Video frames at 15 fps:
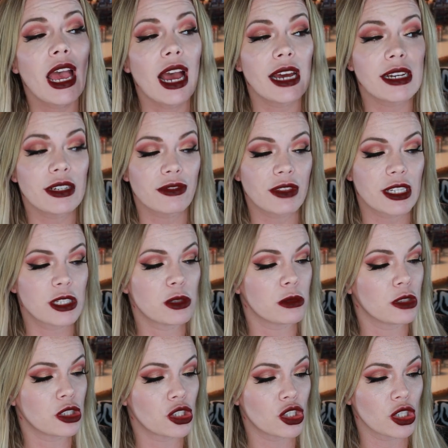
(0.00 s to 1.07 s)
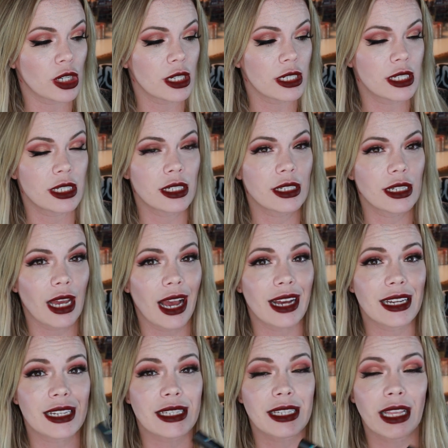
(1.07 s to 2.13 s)
and if this was just
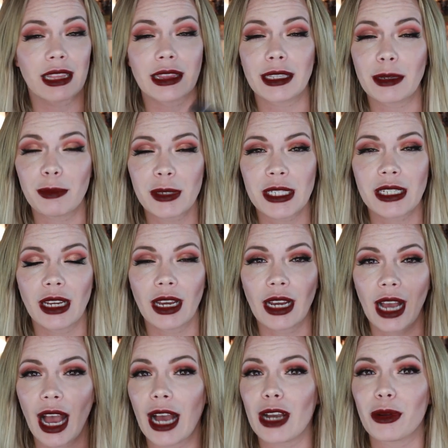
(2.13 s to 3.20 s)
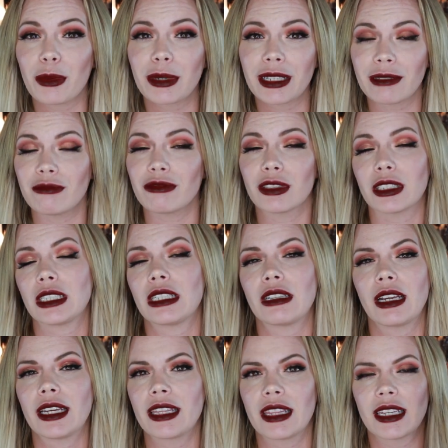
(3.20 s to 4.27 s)
as a lipstick, I would really
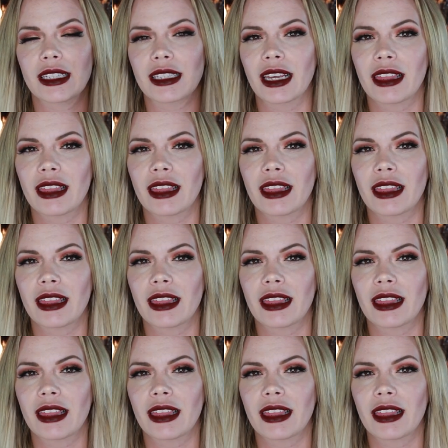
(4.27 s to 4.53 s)
like these.